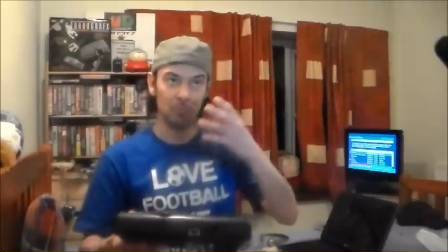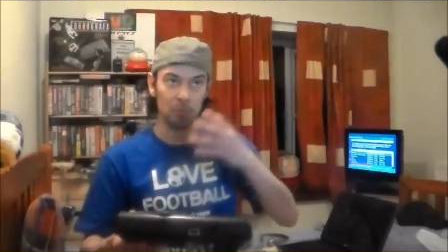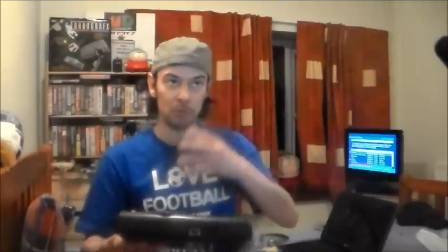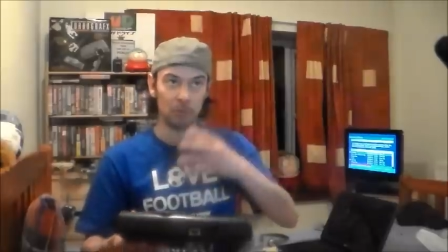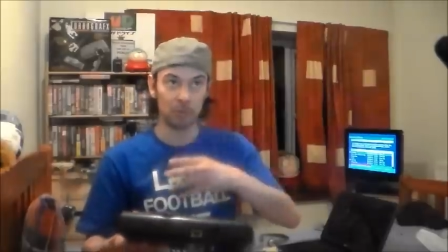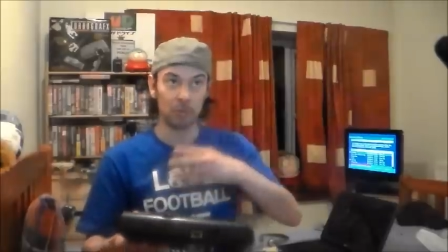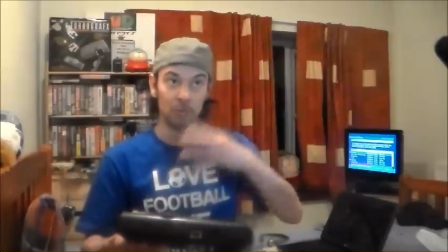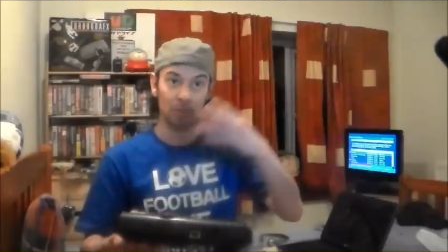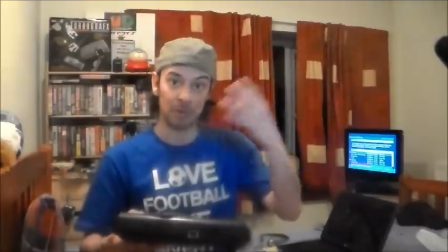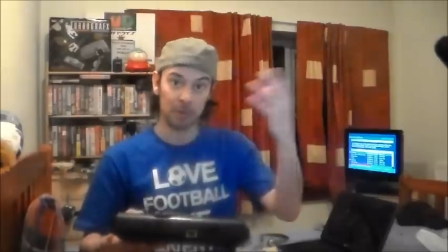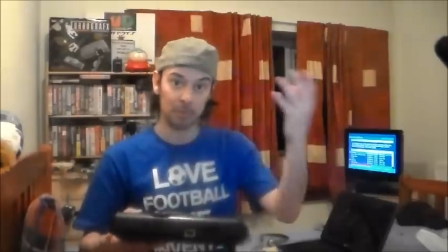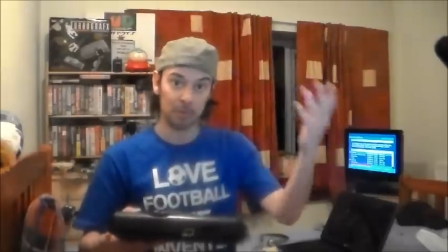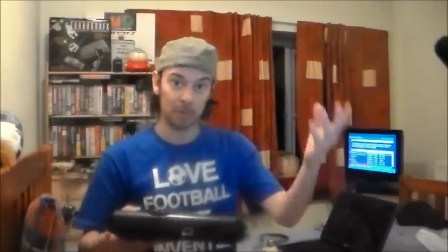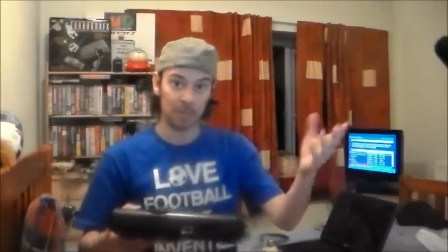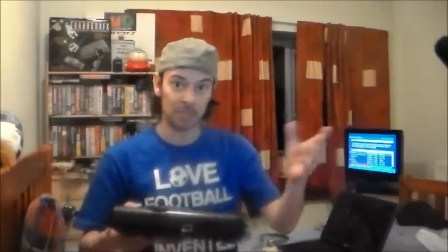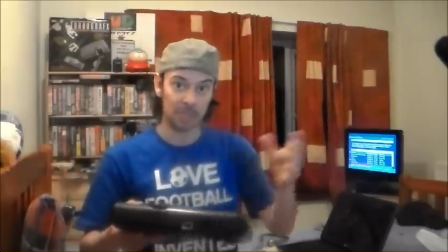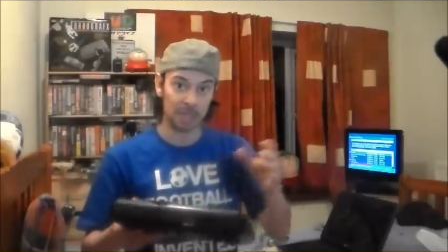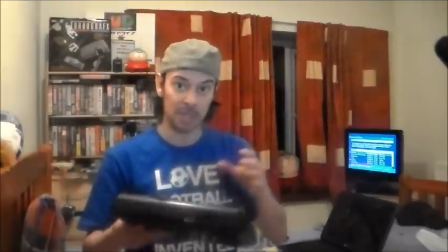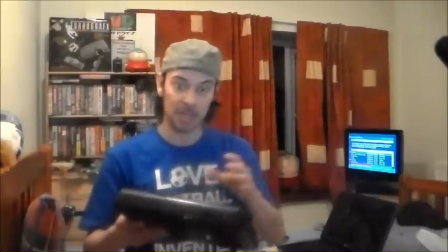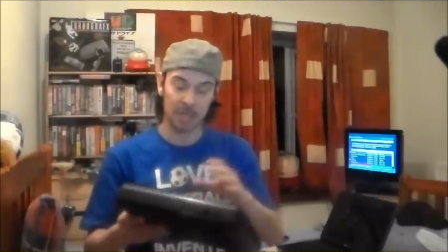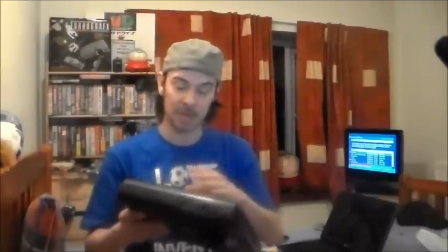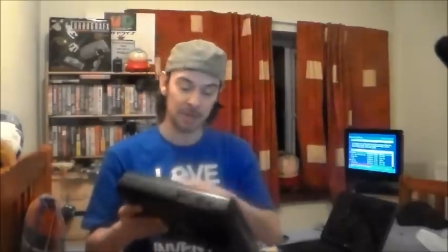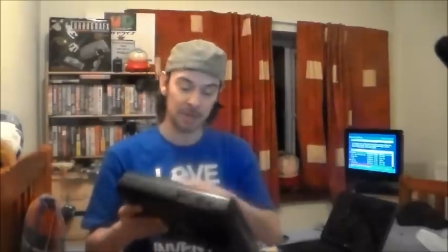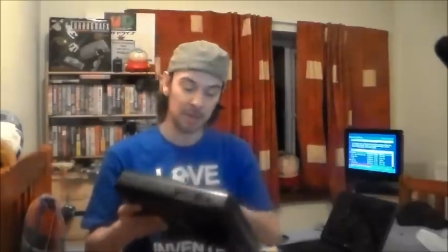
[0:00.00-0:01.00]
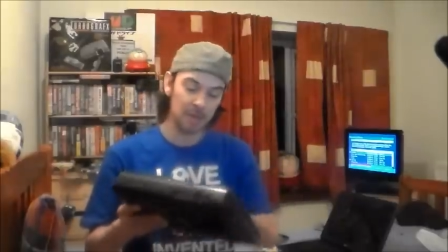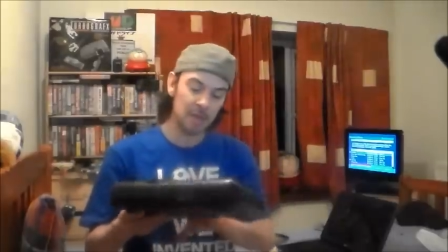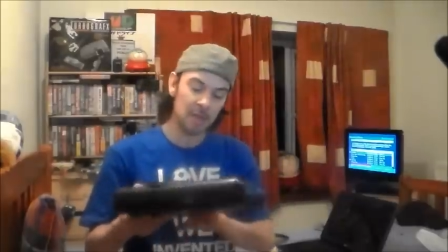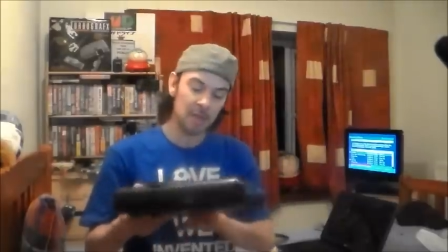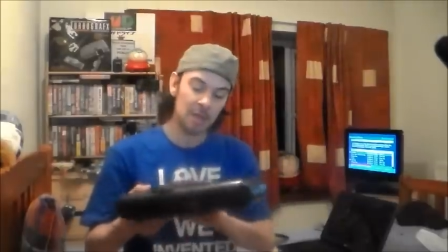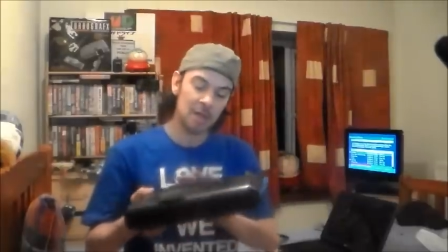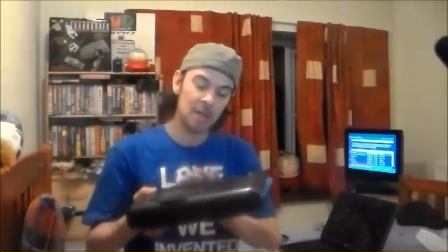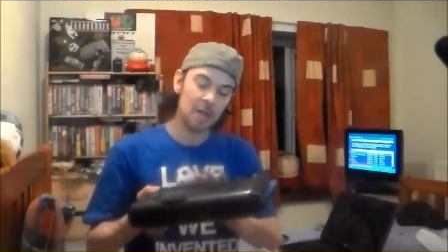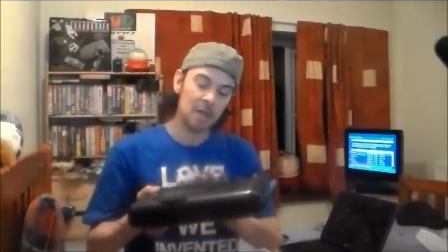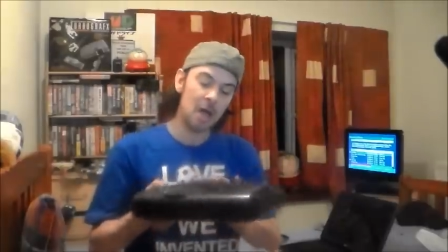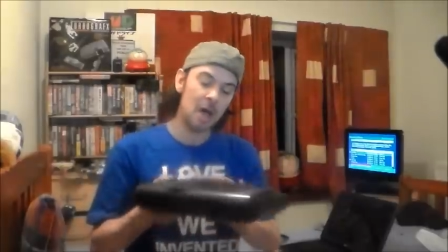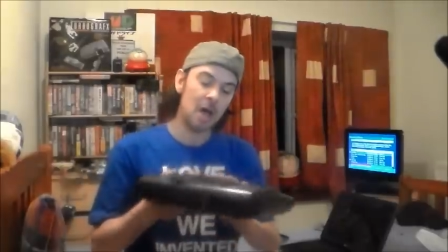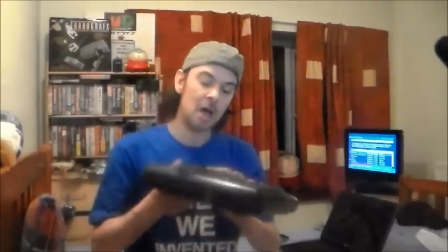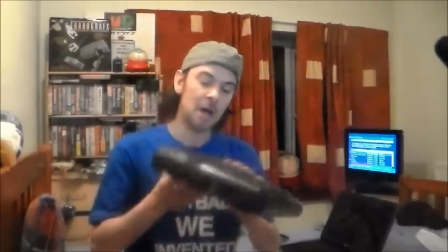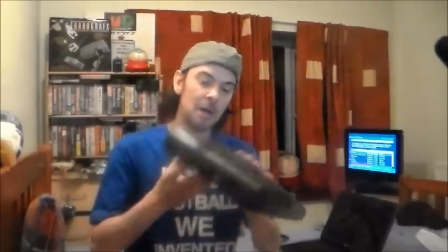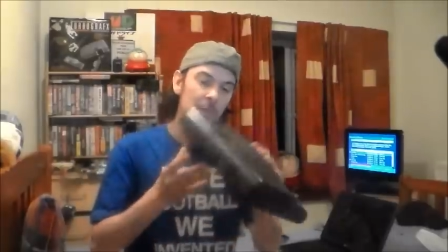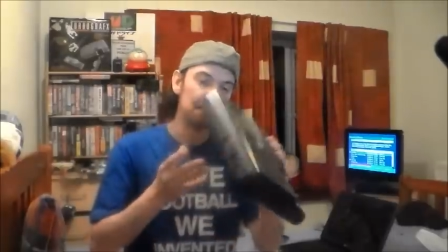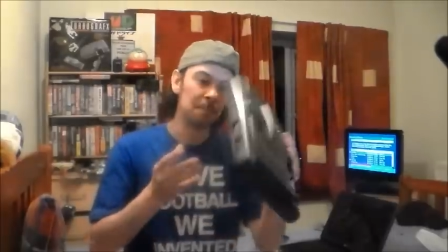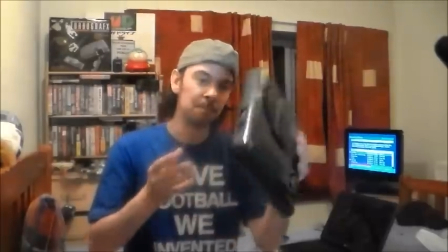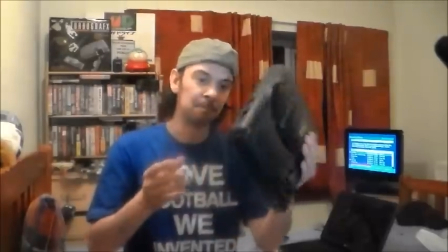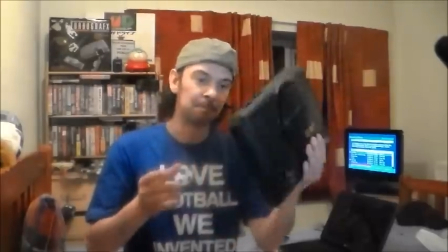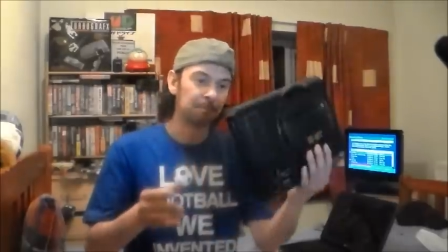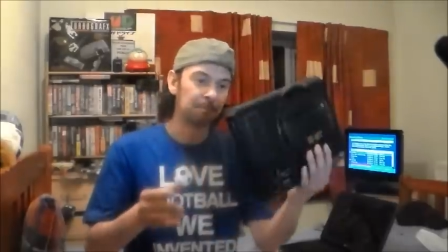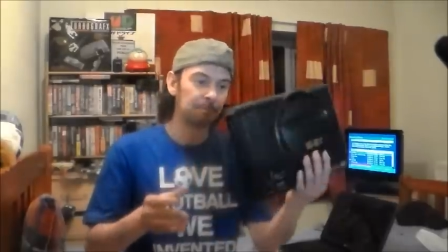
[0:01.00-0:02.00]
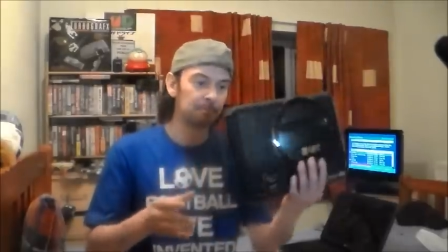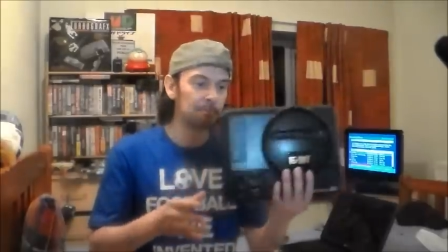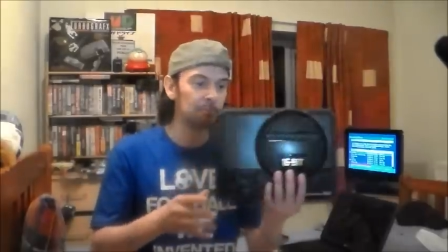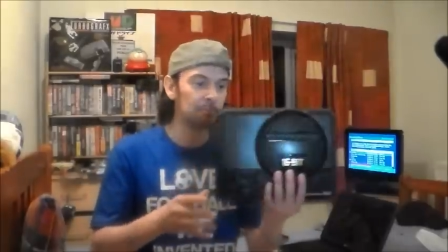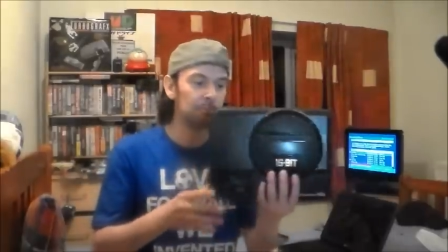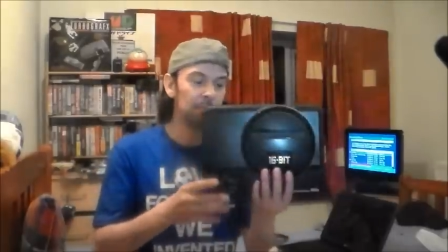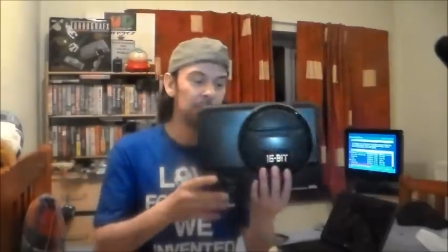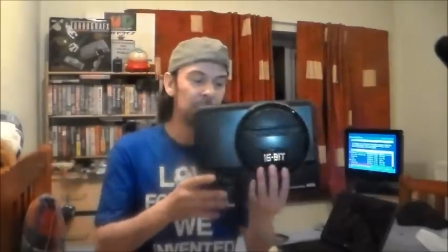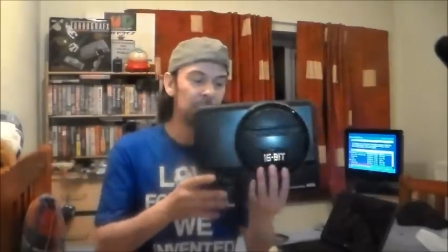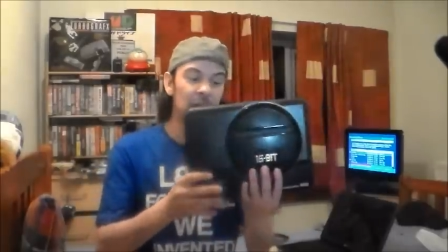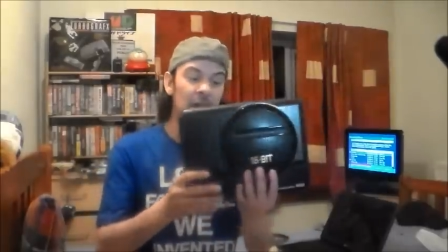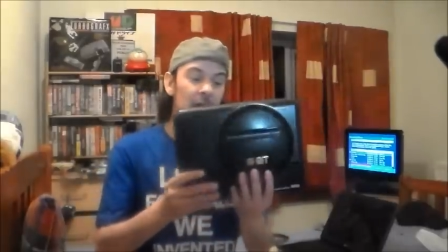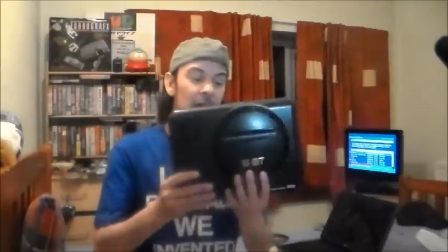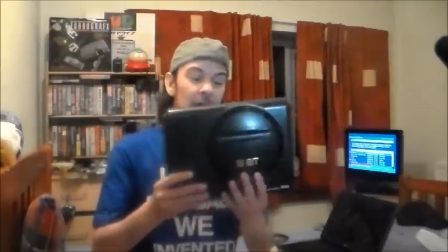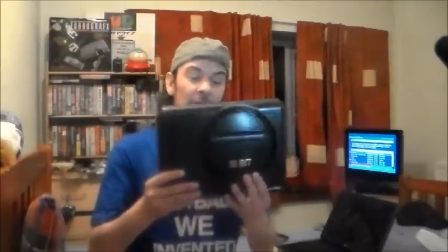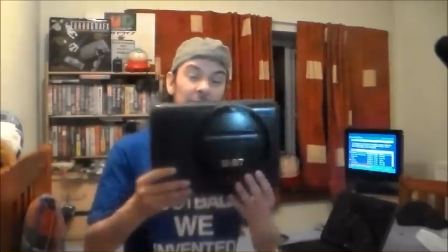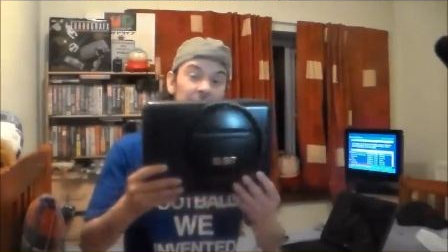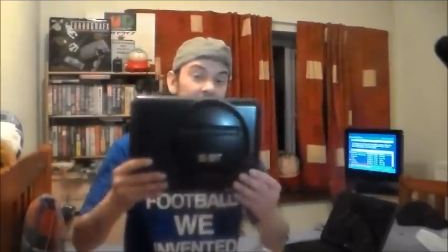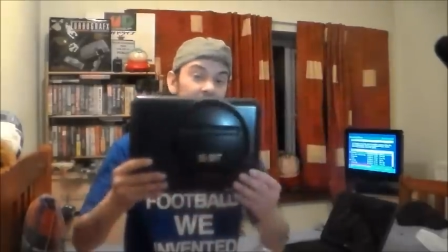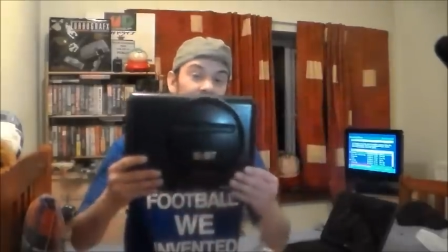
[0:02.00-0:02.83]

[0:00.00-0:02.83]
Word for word: more so than it was then. Um, yeah,